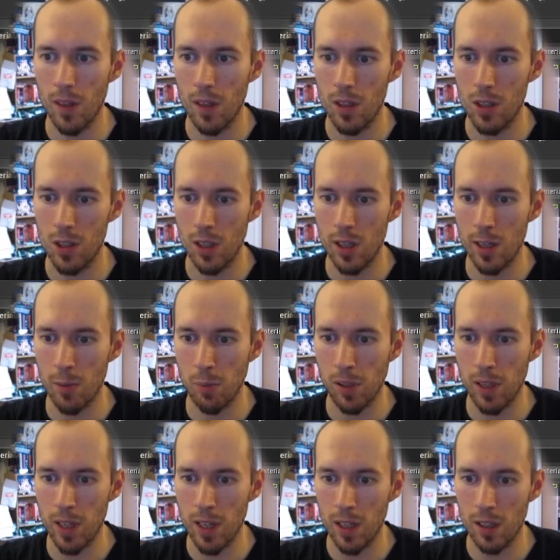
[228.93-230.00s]
just let it
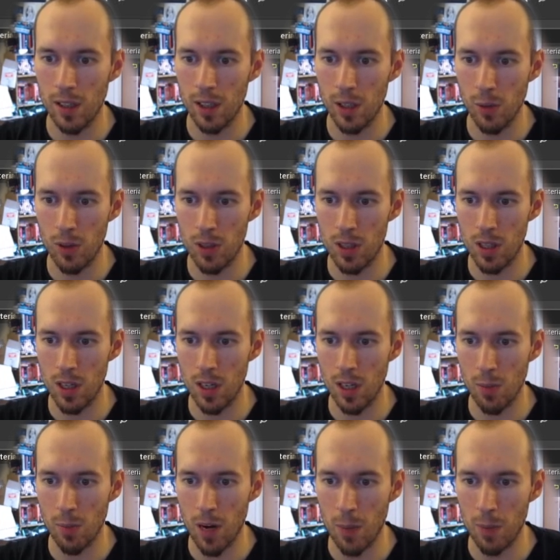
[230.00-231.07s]
play then you will see
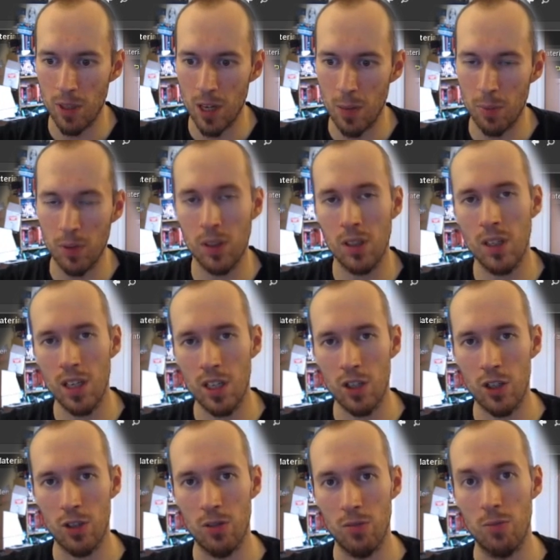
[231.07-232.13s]
it pops up on the
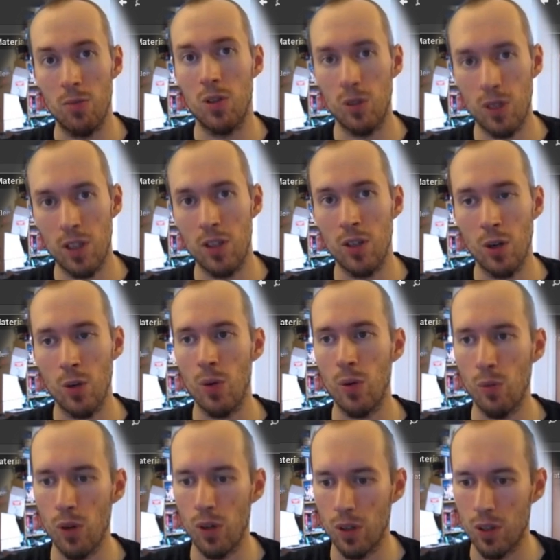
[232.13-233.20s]
texture so then you know it
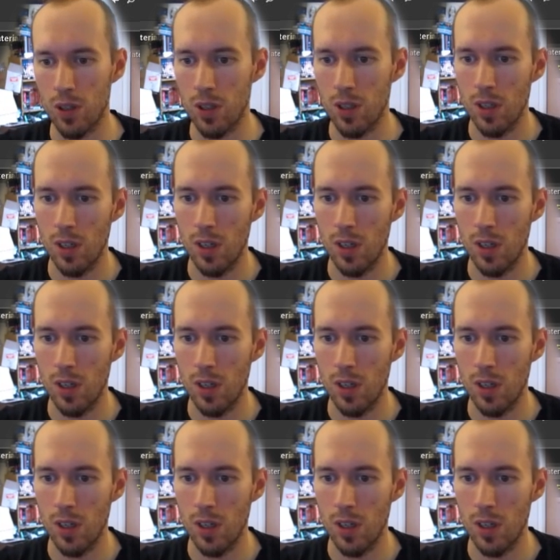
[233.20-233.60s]
works